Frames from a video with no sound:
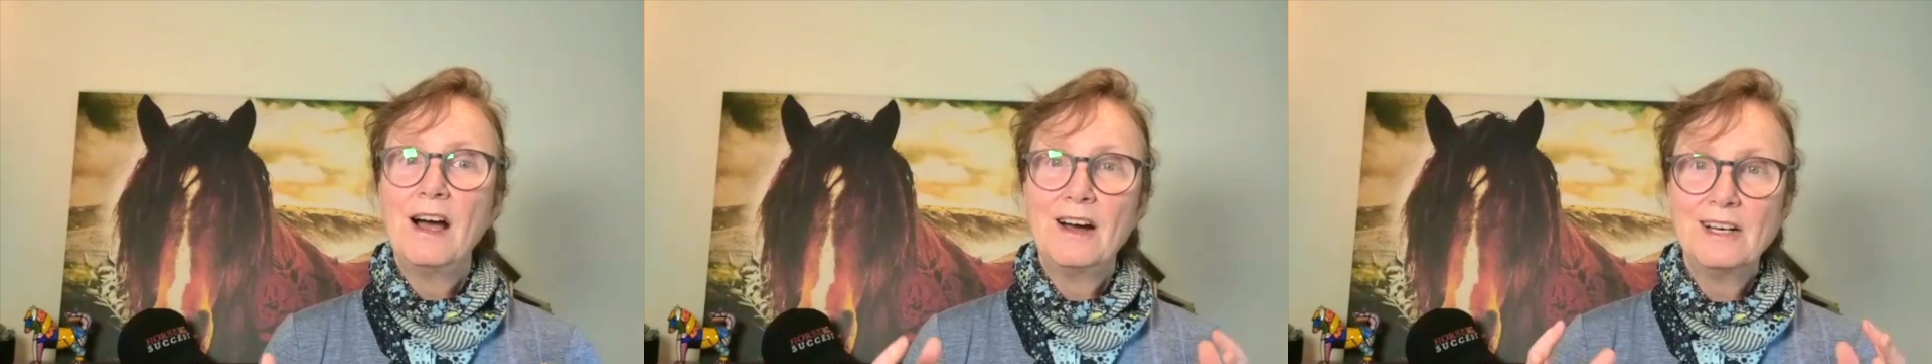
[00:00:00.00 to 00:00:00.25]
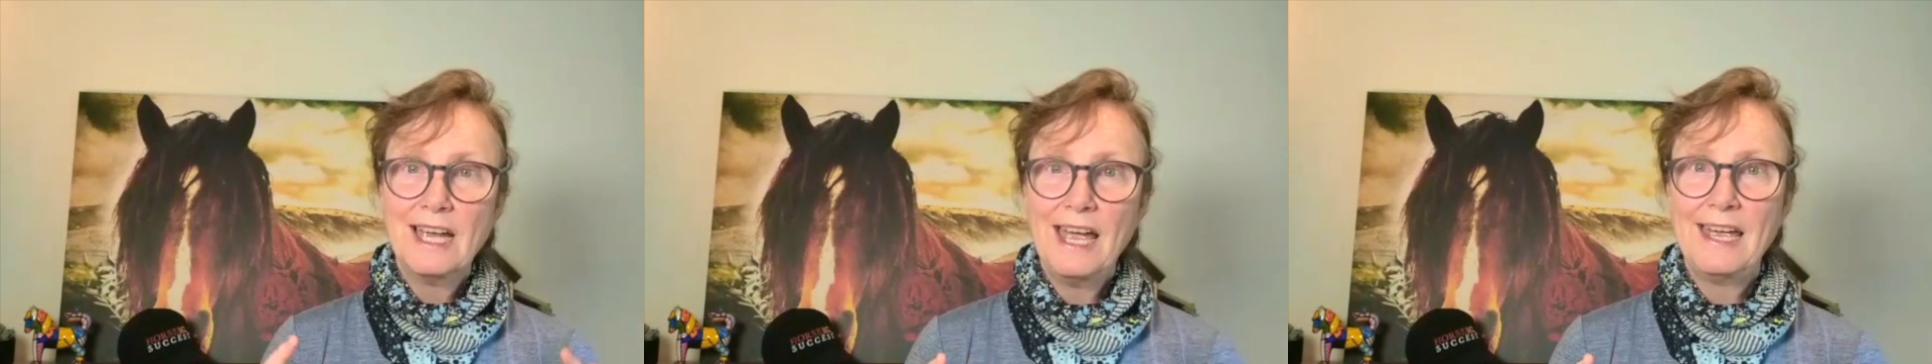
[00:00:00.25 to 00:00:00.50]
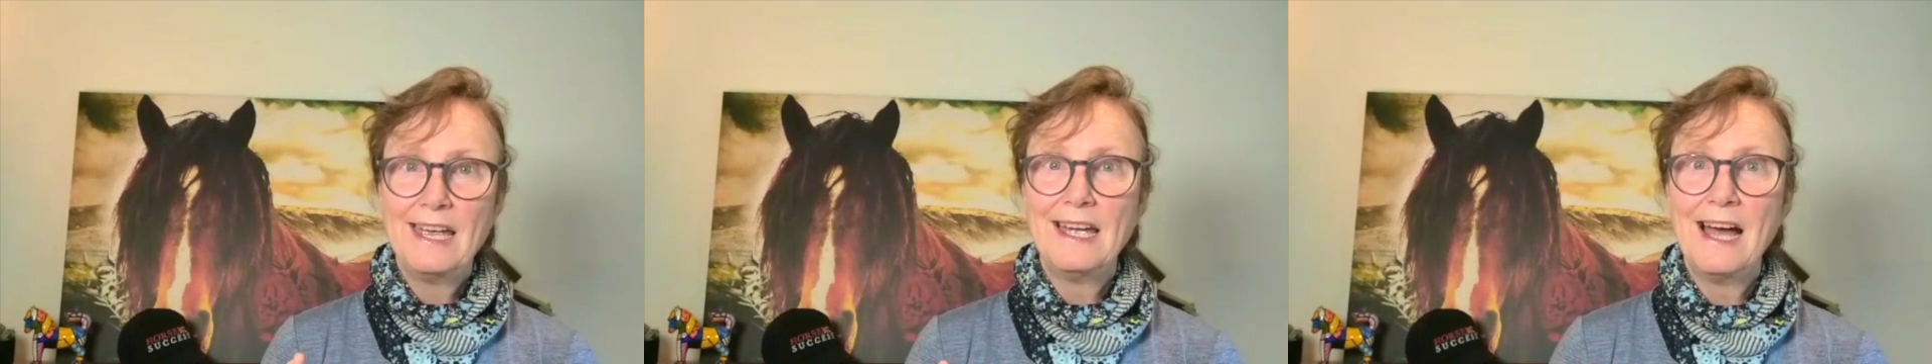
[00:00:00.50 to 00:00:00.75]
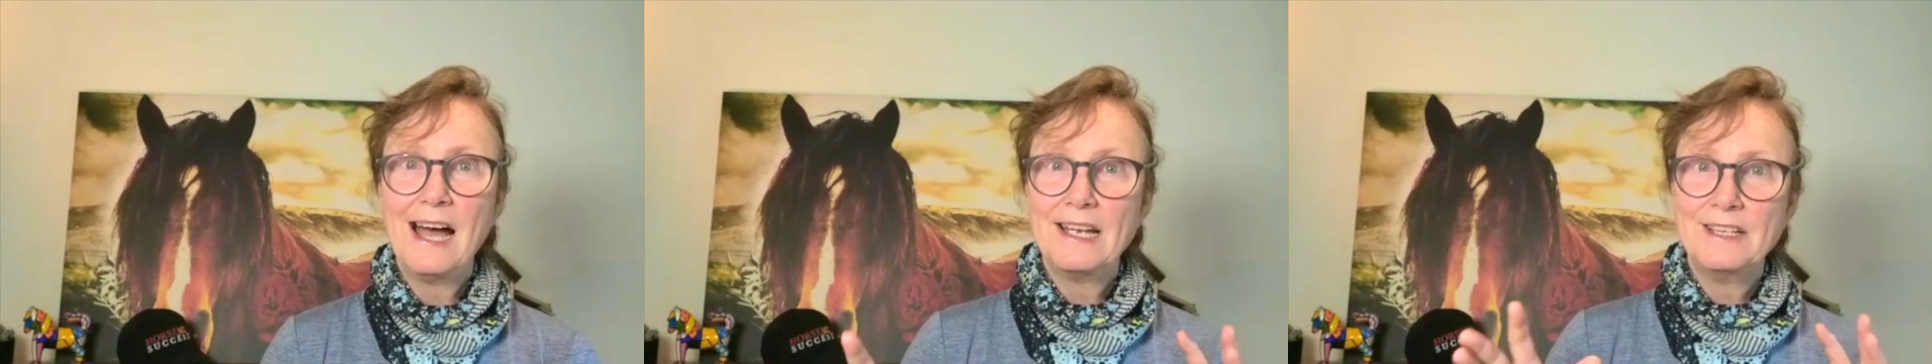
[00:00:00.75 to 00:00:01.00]

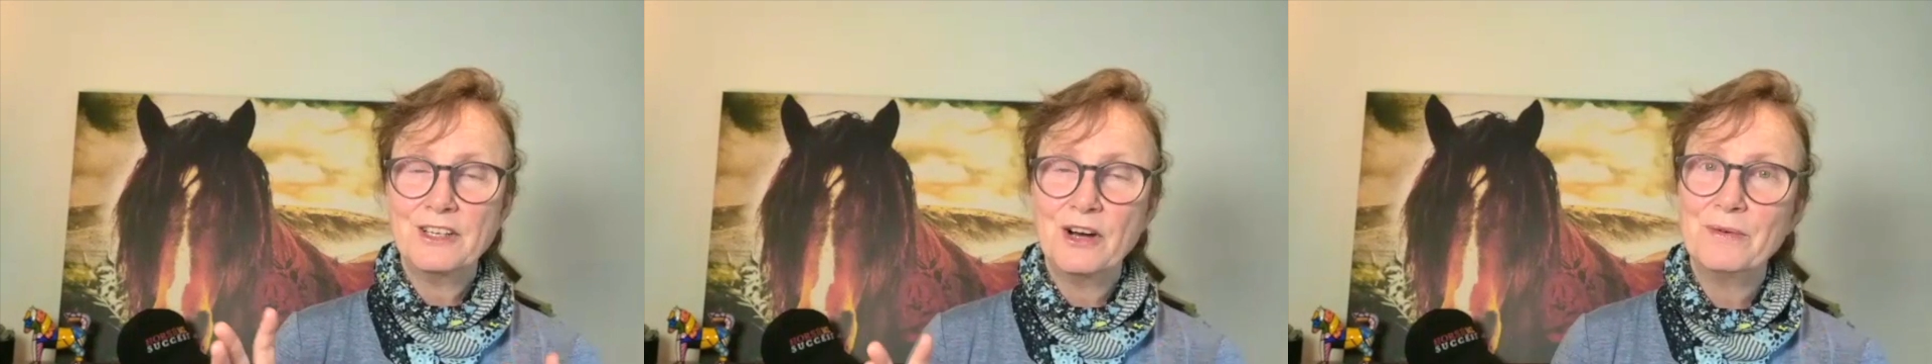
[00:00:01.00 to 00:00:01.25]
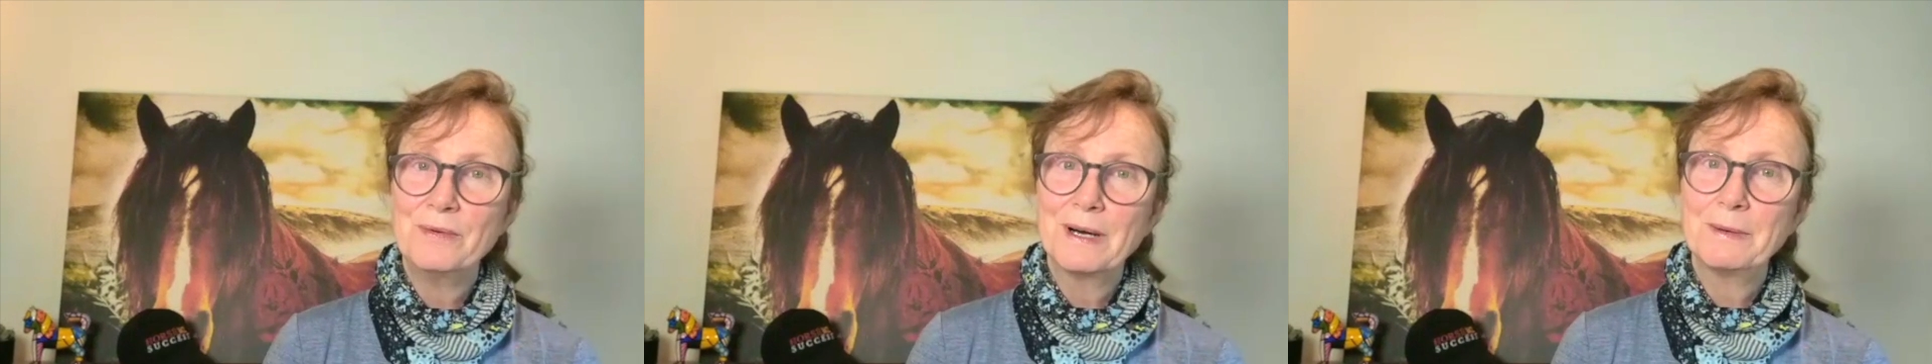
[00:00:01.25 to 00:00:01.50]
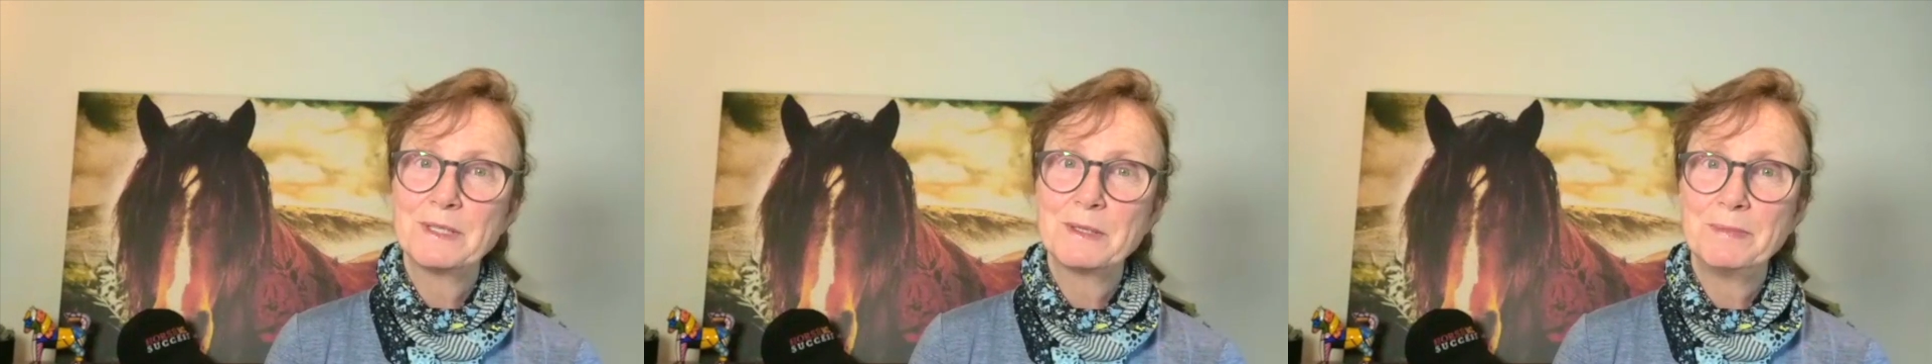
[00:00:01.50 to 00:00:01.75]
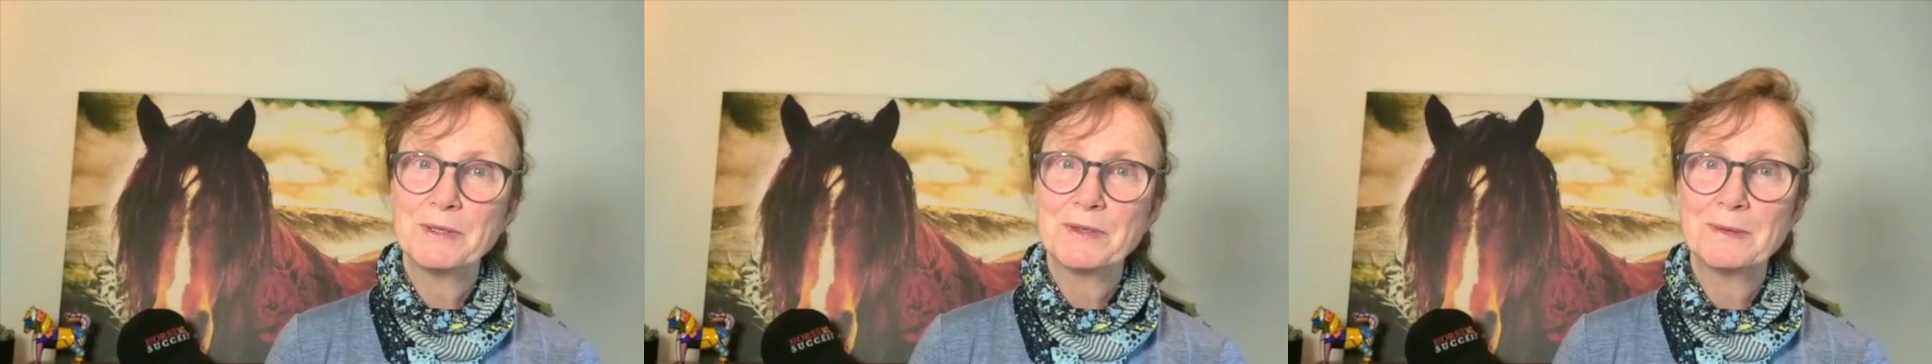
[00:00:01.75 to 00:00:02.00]
okay, I know what I'm
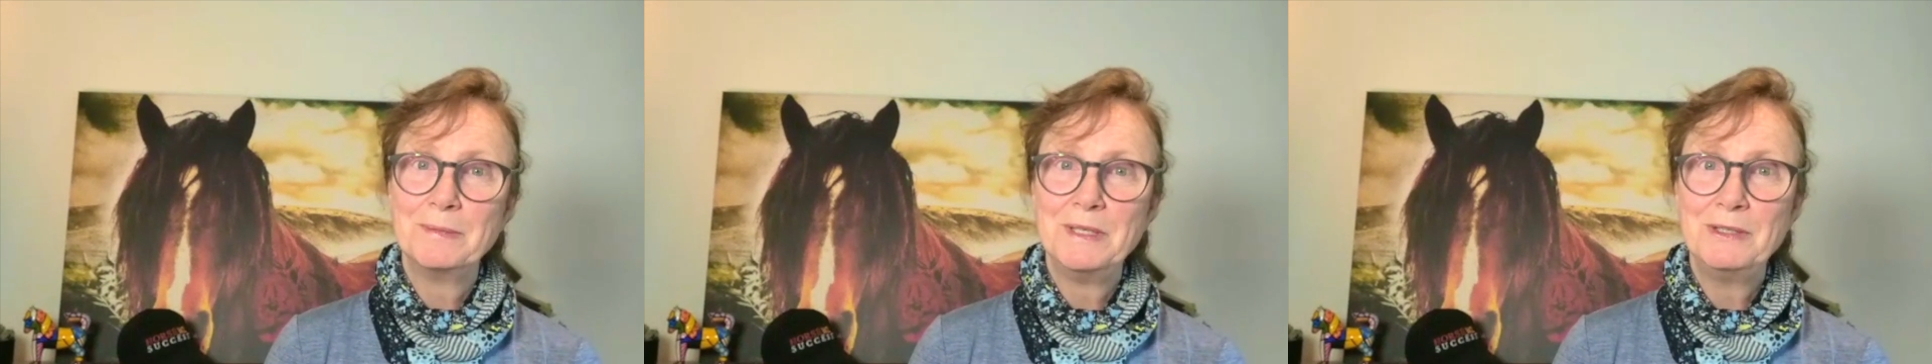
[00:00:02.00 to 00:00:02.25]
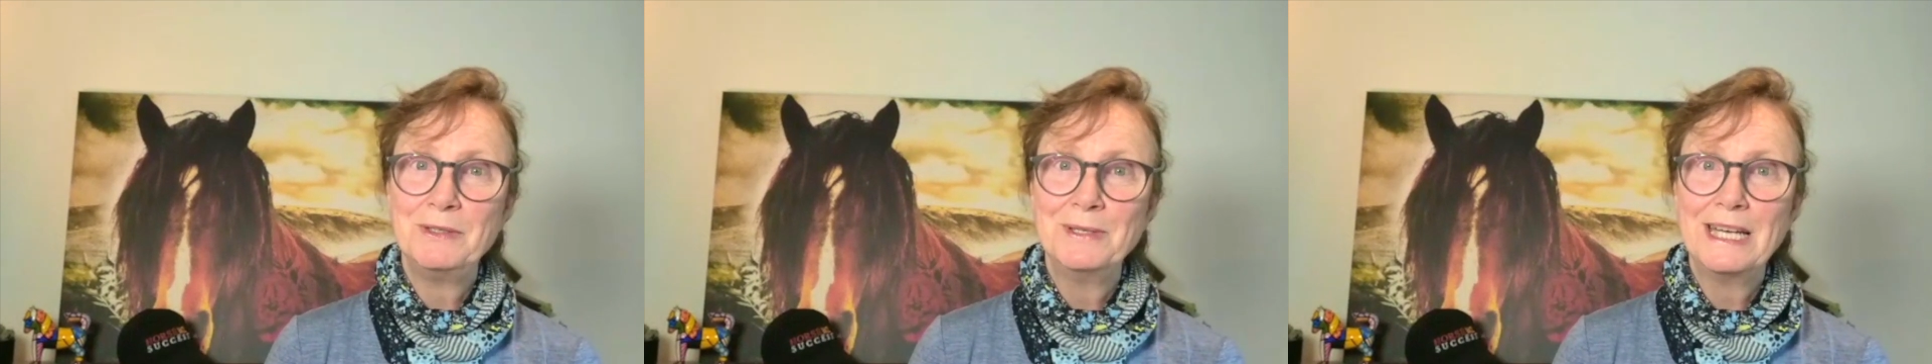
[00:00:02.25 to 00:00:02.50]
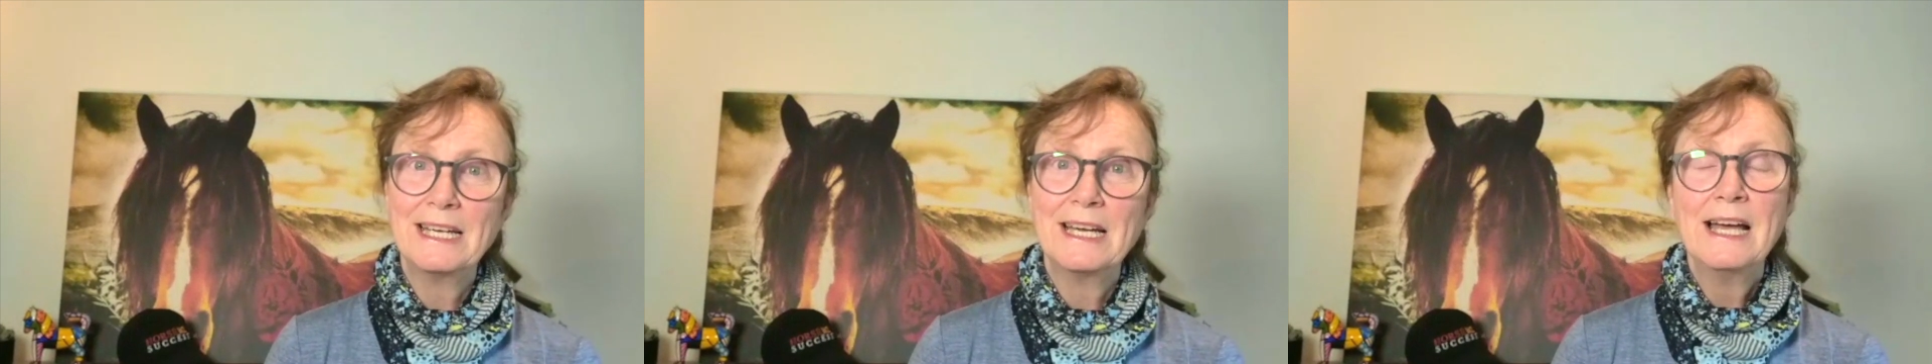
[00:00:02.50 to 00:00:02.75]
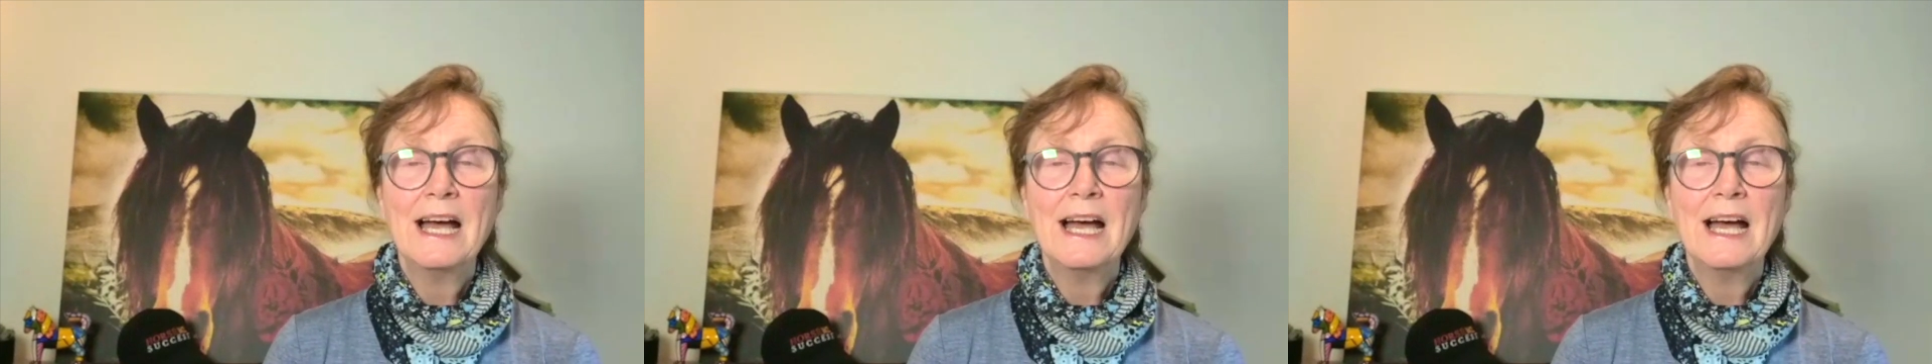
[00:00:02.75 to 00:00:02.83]
supposed to be doing.